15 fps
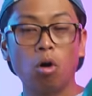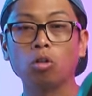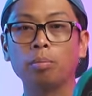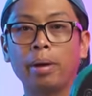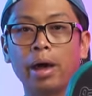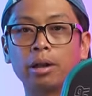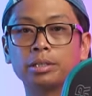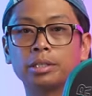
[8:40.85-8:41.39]
all the
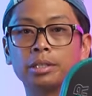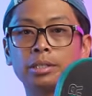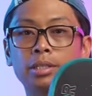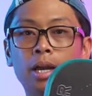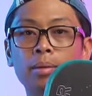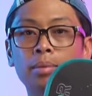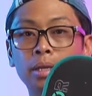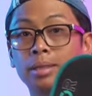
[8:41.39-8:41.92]
paddles at the
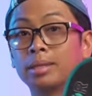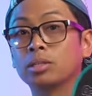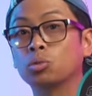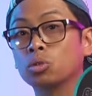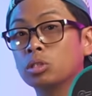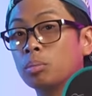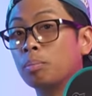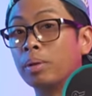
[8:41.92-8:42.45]
time, like this
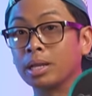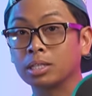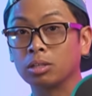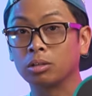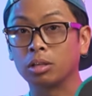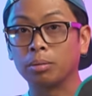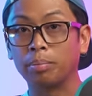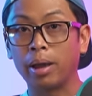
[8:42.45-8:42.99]
was the best
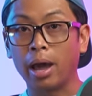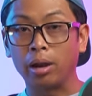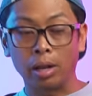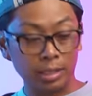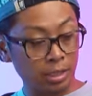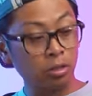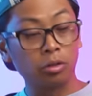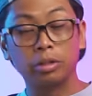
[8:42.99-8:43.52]
looking paddle.
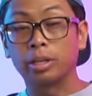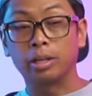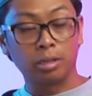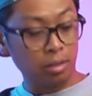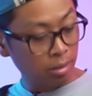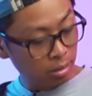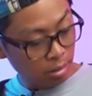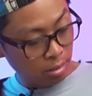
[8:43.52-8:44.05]
I still think it,
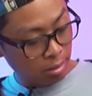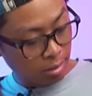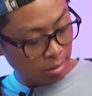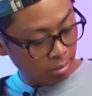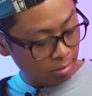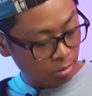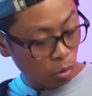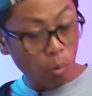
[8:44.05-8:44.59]
it's
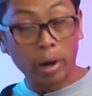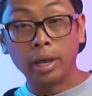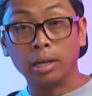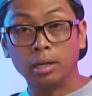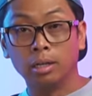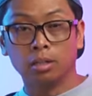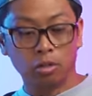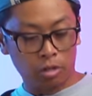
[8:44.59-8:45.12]
a
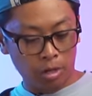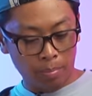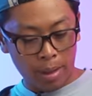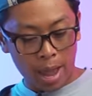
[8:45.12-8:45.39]
great looking